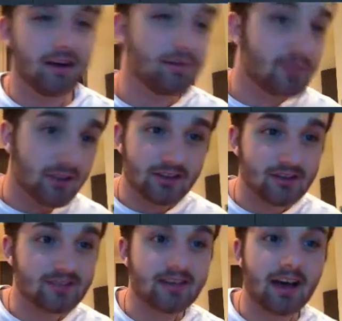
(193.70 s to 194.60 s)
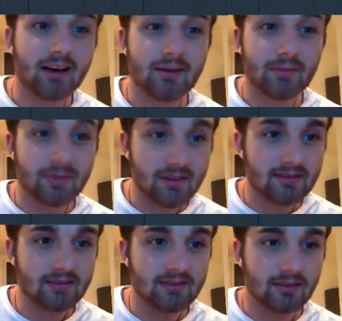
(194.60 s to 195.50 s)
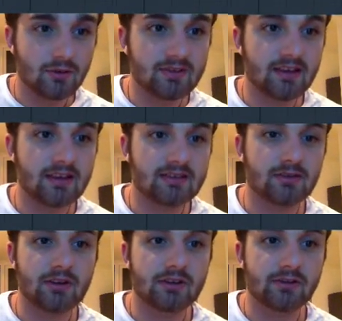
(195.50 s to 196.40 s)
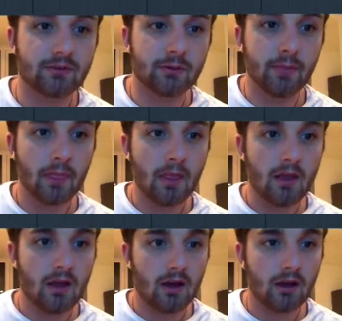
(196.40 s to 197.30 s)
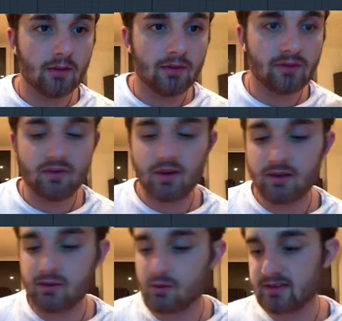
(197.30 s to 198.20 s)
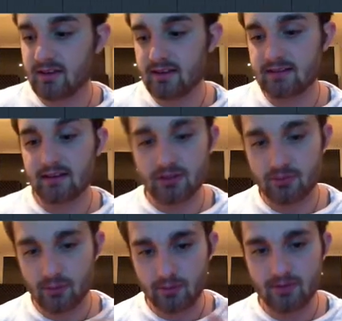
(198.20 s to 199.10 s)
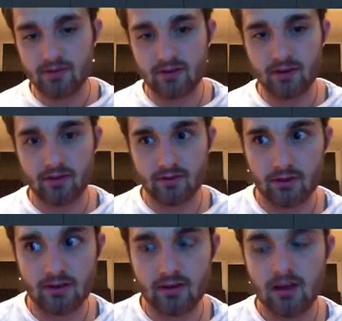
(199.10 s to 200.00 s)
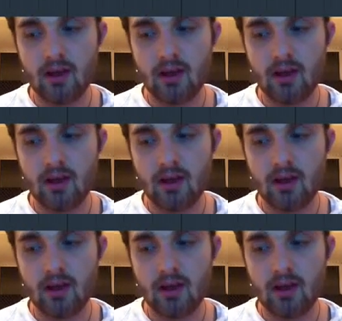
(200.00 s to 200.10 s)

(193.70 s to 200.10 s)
You can use that. Quantize is quite useful. If you've never heard of quantizing, I should probably do a video on it.